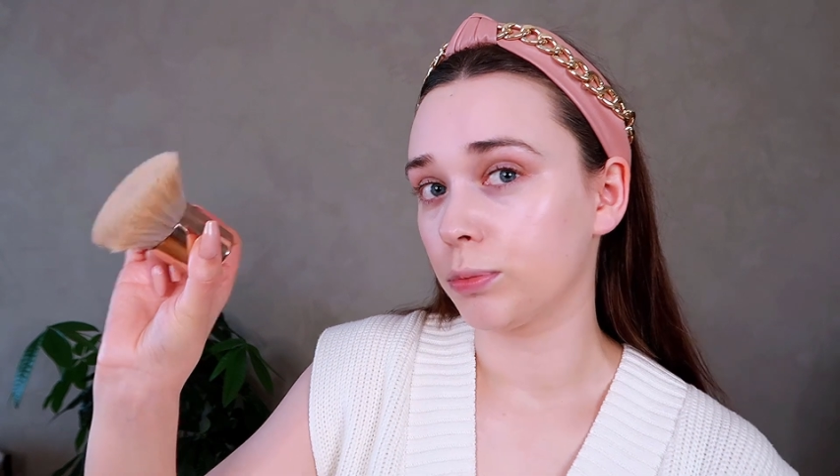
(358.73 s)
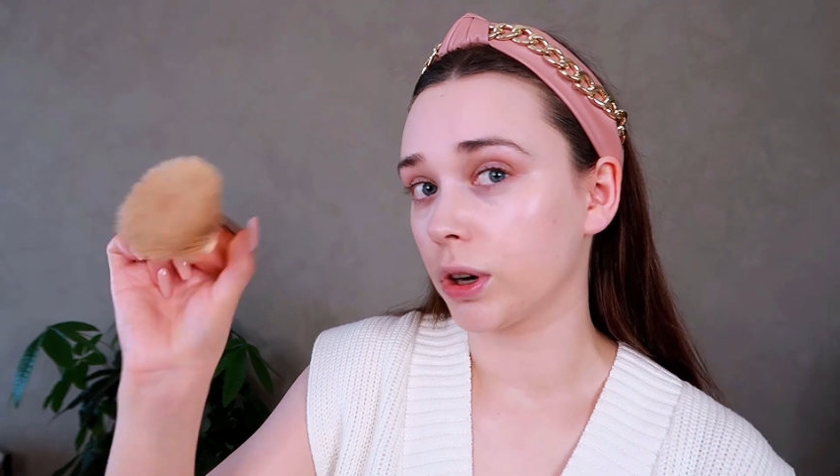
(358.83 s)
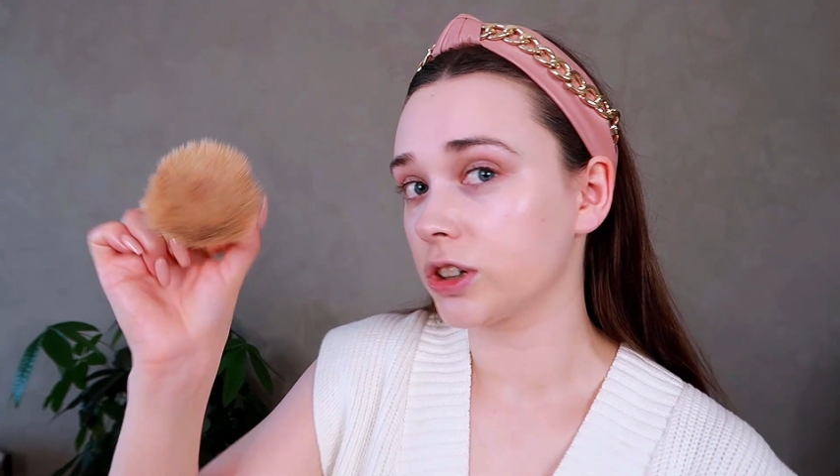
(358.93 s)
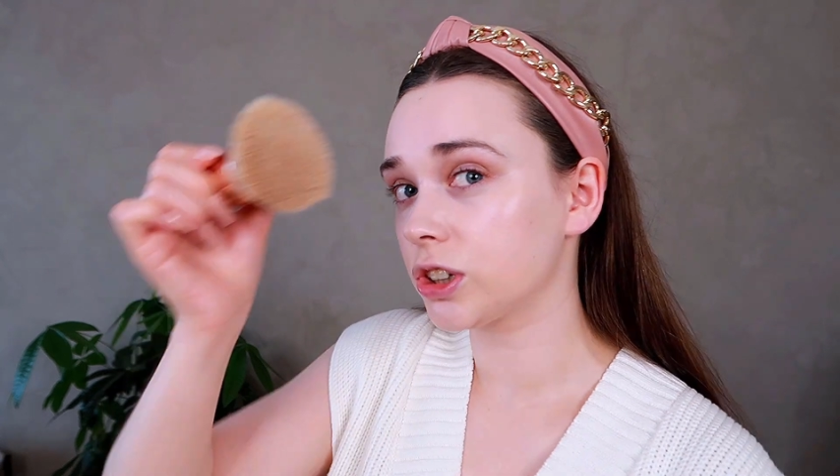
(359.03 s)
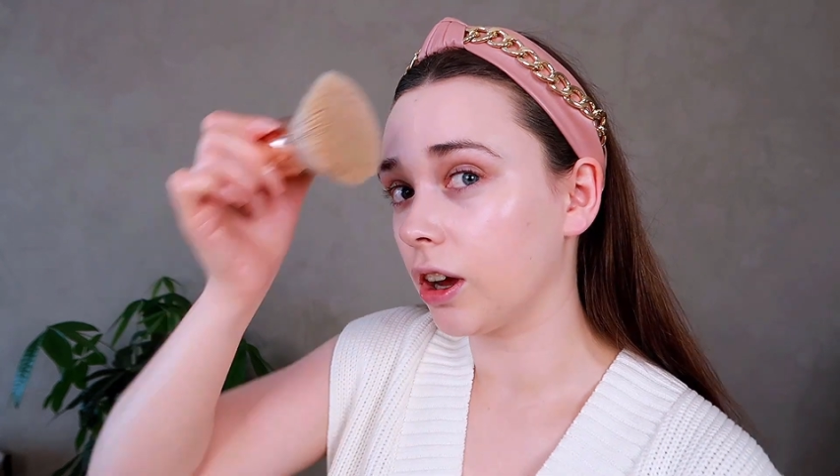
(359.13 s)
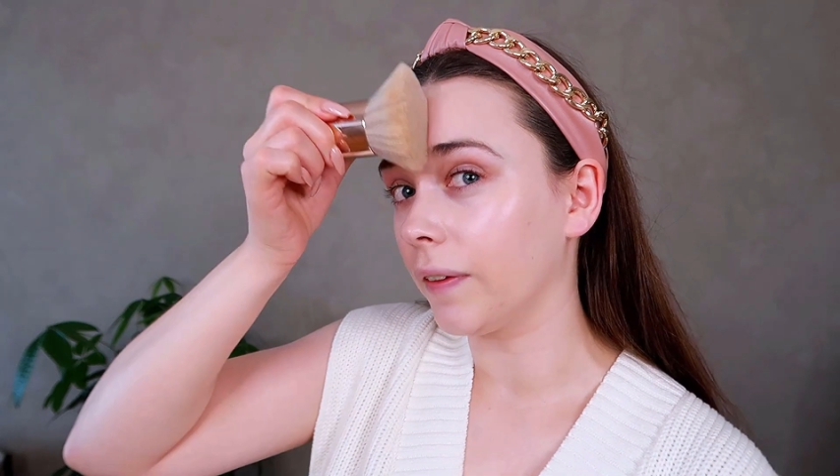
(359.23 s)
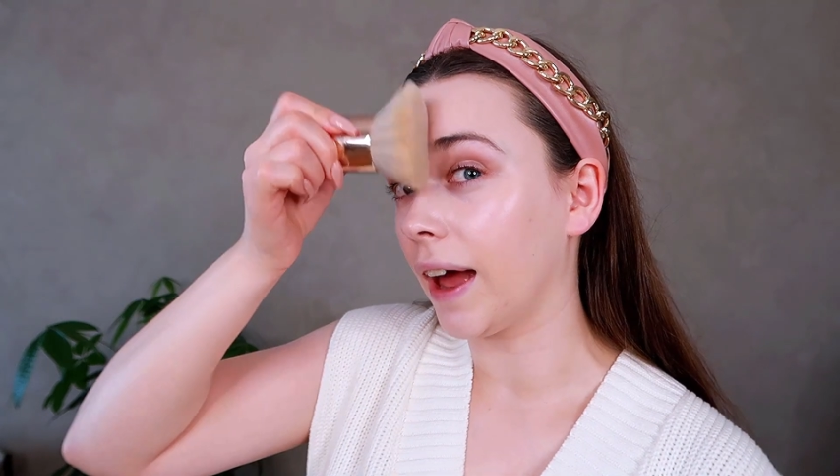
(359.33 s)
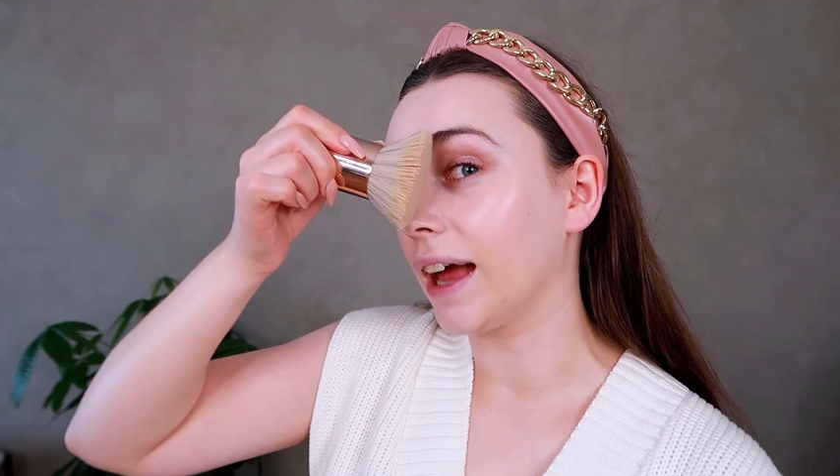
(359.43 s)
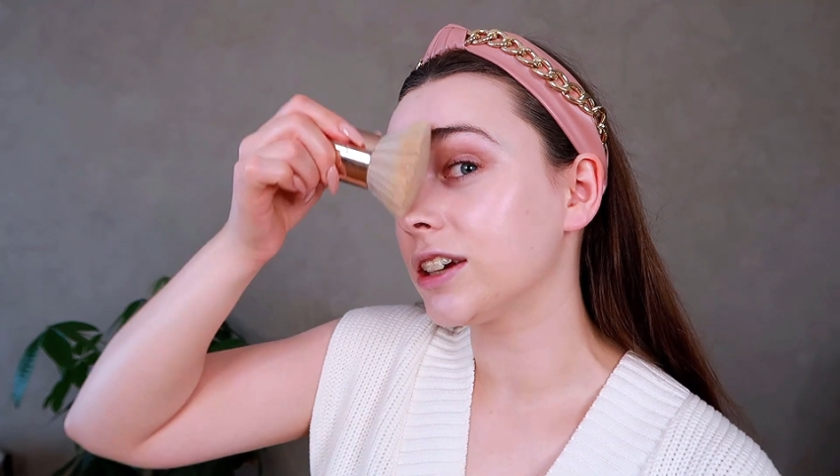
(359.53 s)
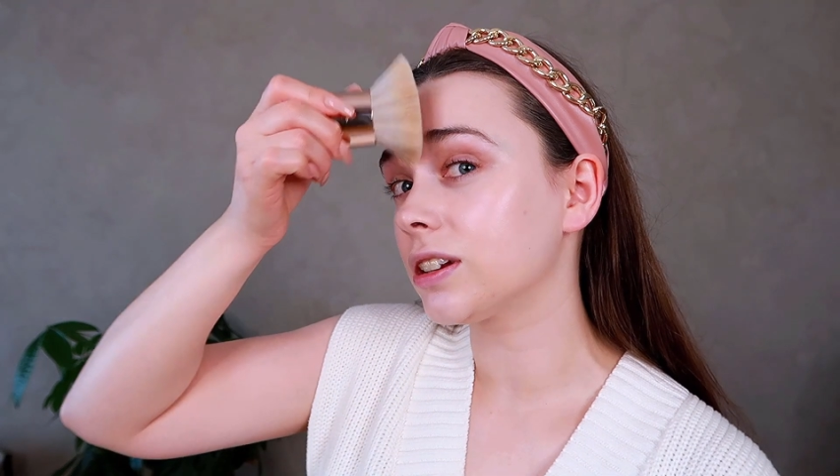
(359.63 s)
brush on
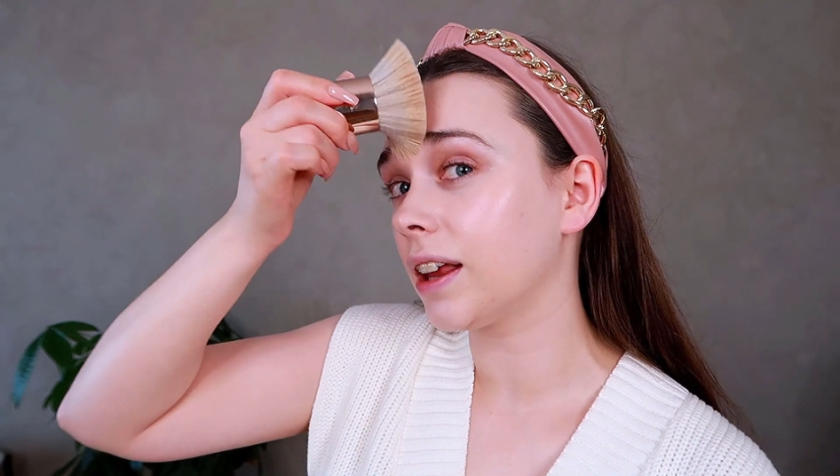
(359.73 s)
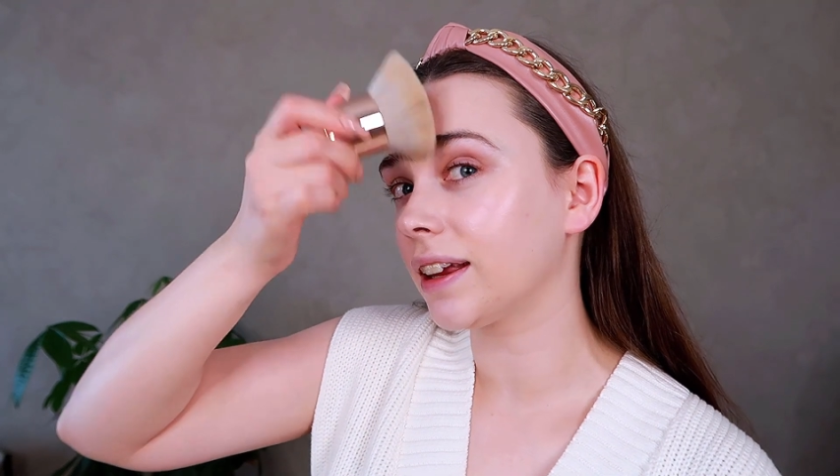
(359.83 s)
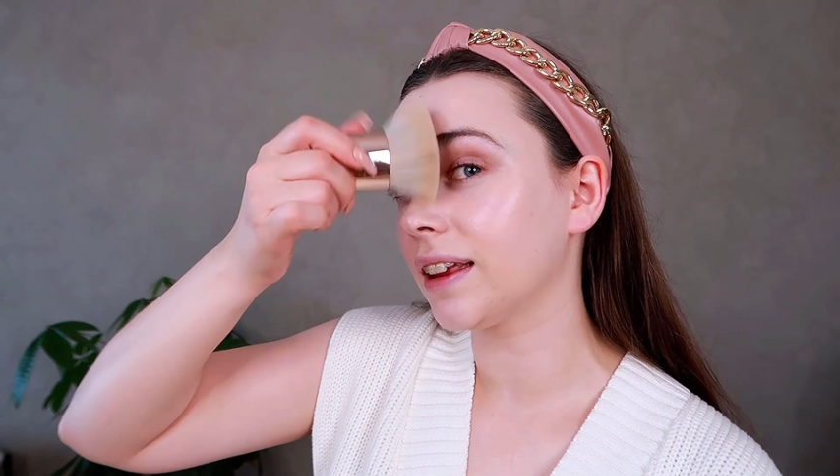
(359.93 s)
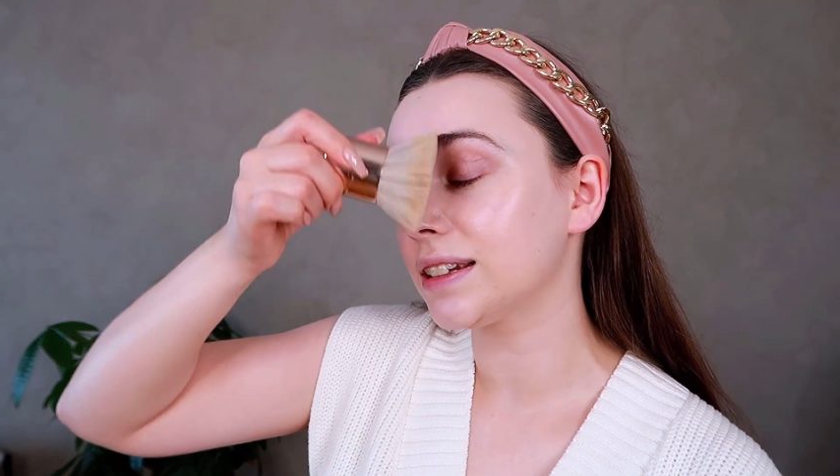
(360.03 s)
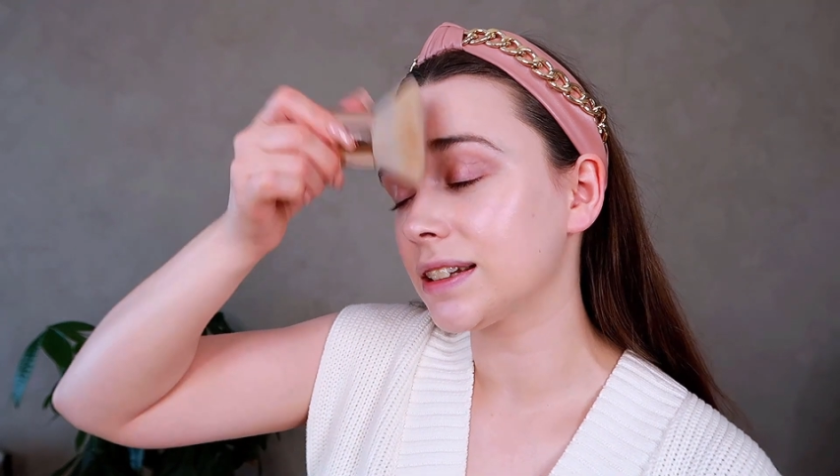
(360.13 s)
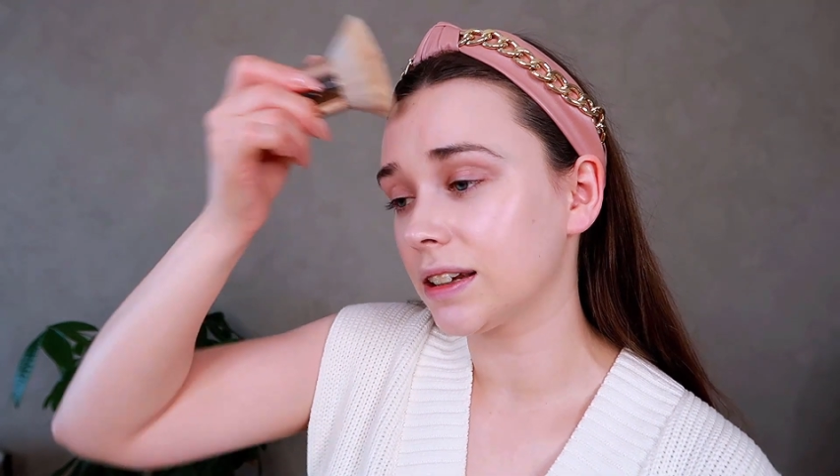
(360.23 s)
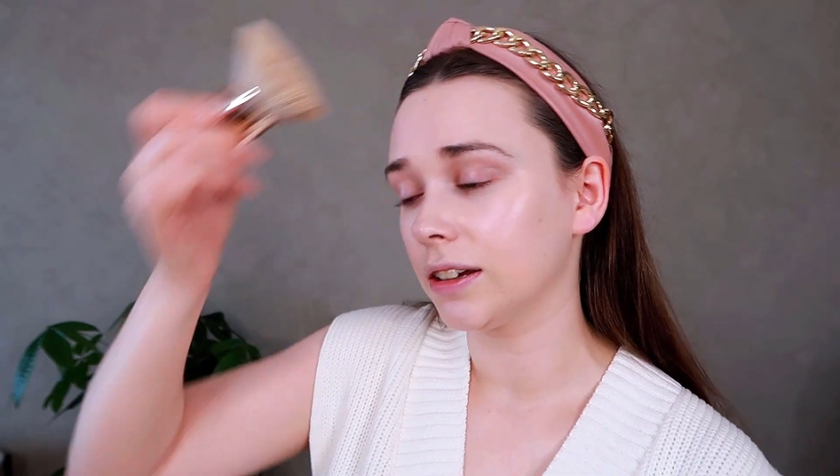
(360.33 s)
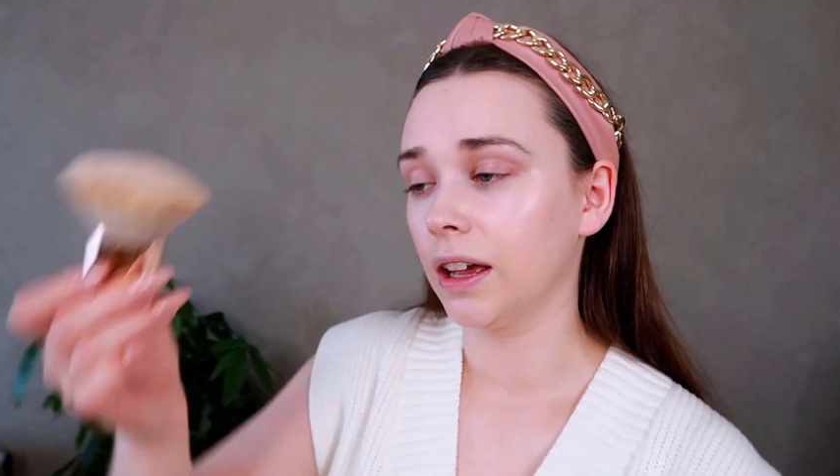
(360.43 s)
the edge like this.